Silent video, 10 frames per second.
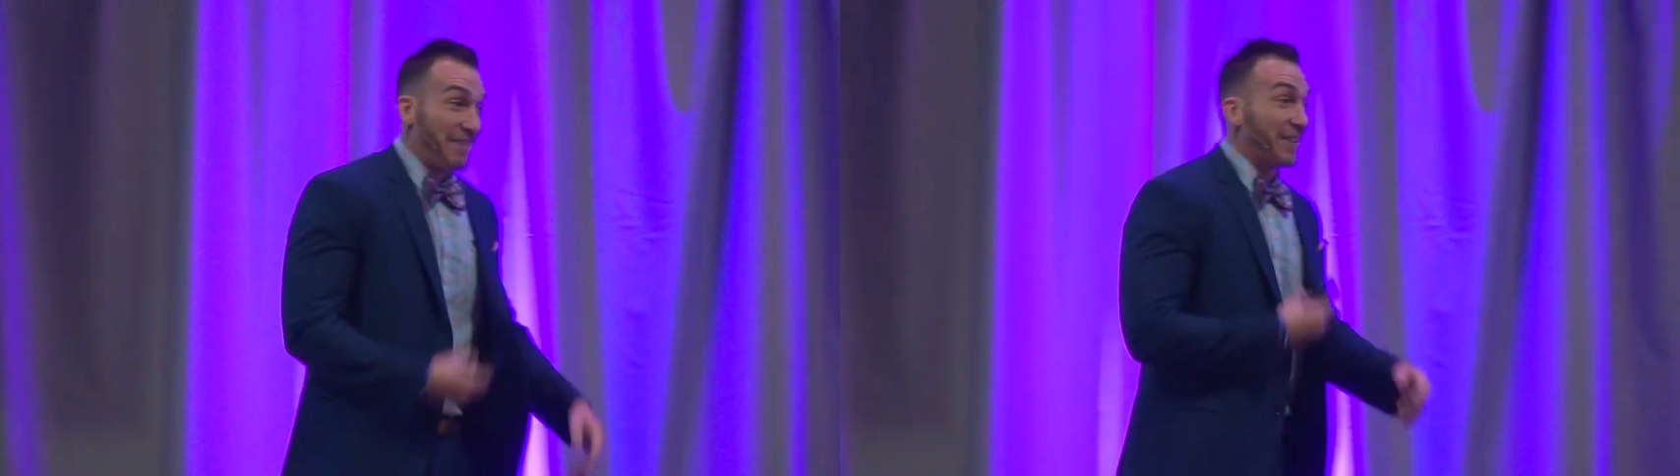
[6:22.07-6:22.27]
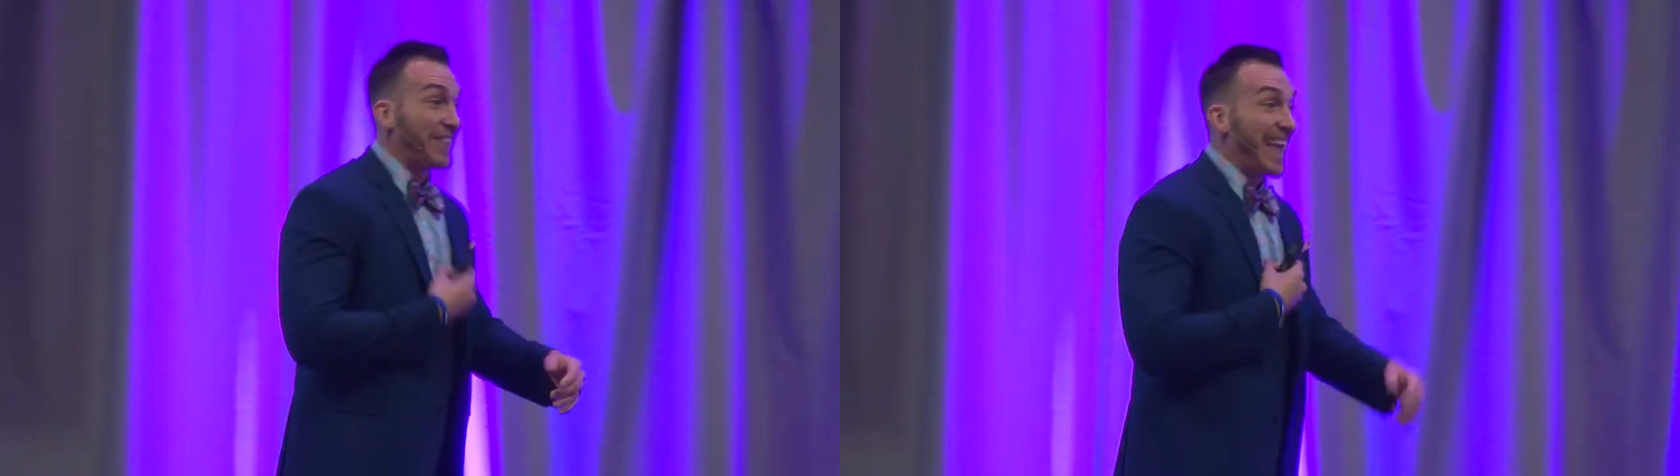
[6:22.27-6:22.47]

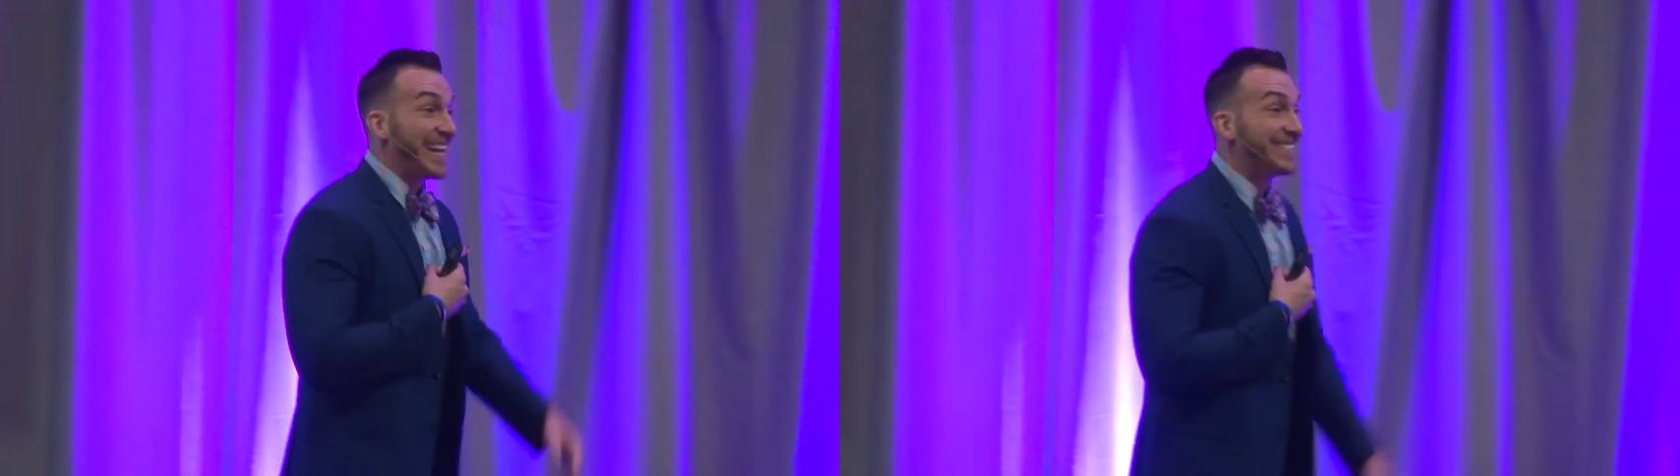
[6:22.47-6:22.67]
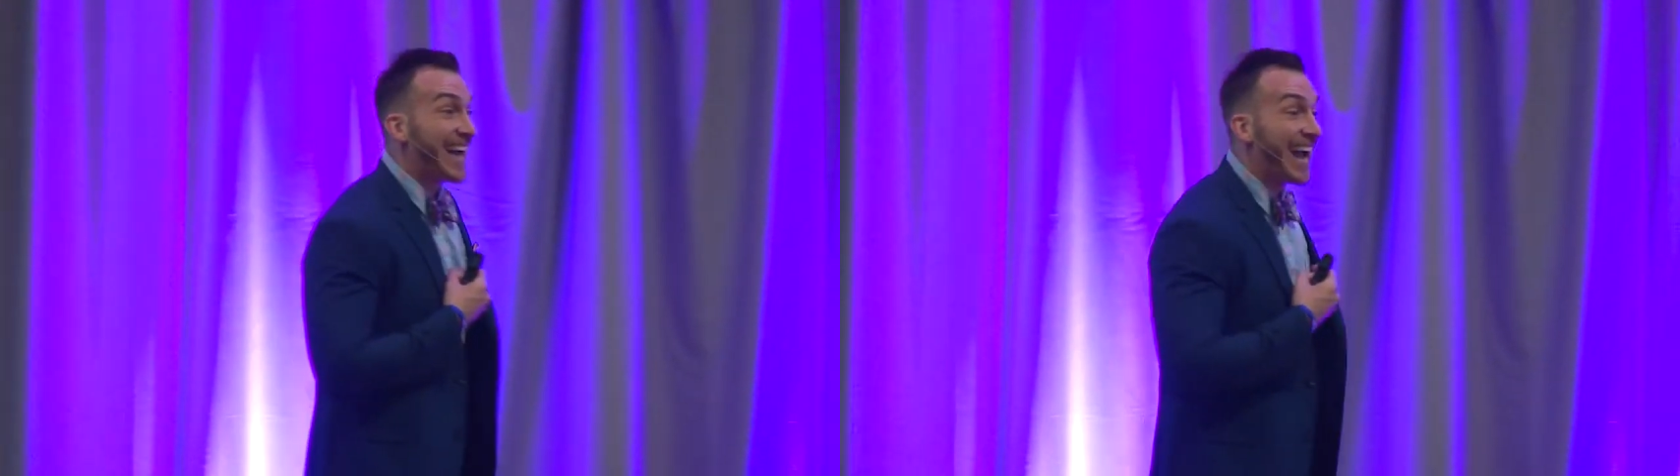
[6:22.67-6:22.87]
feel that
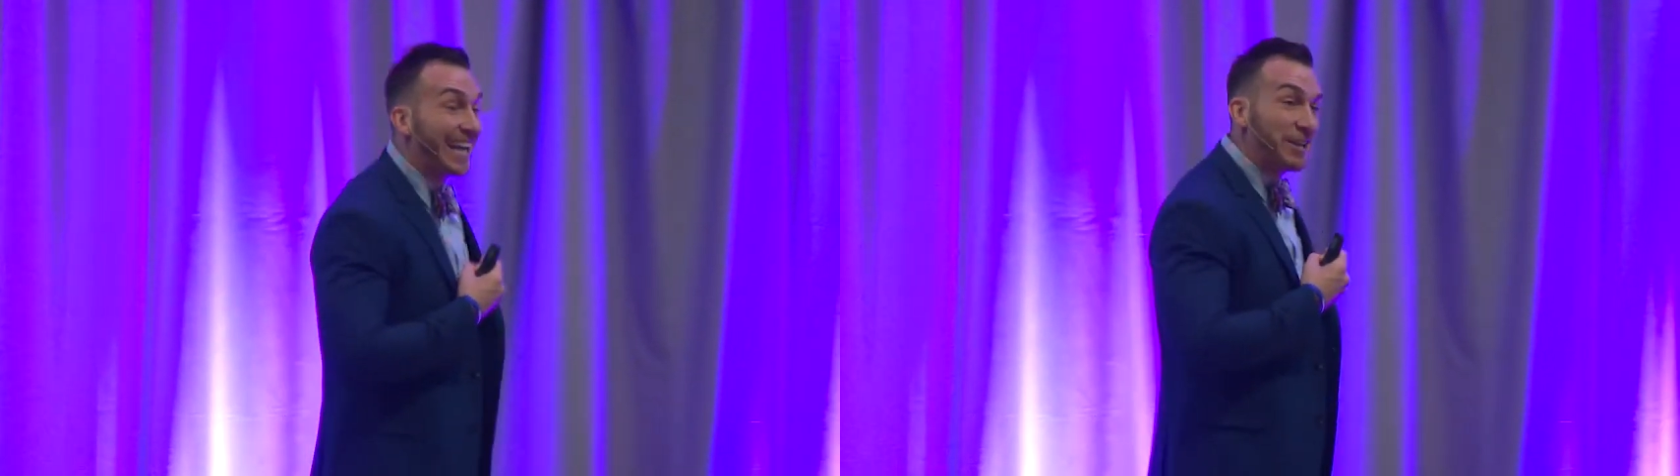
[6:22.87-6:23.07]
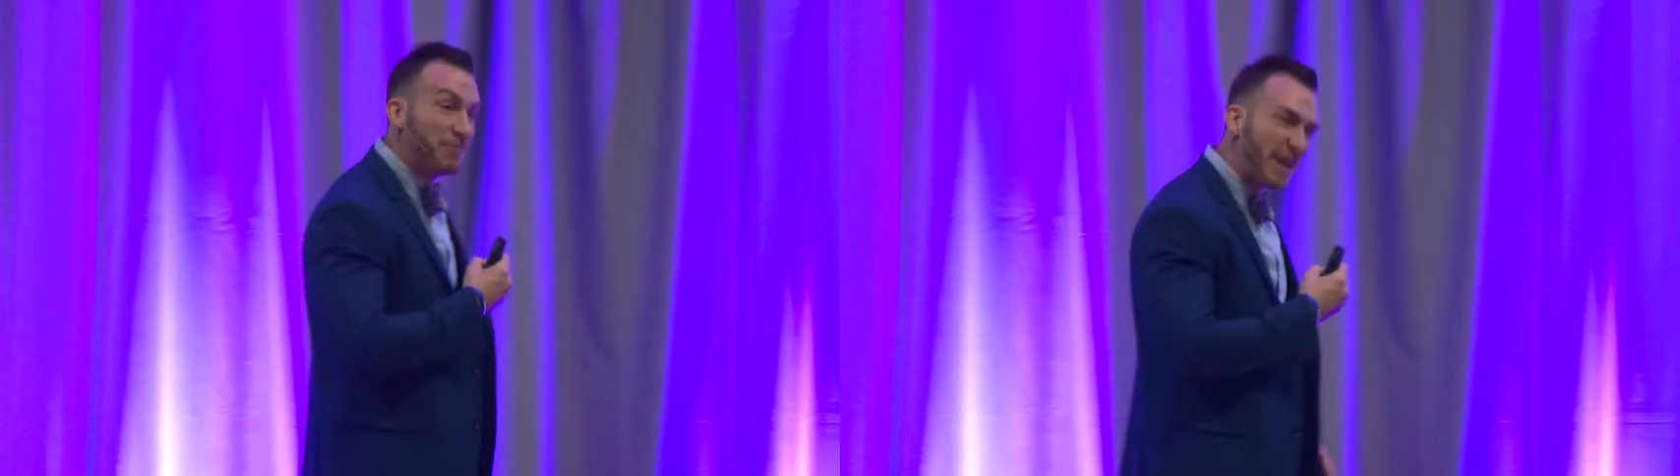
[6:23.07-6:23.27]
anxiety.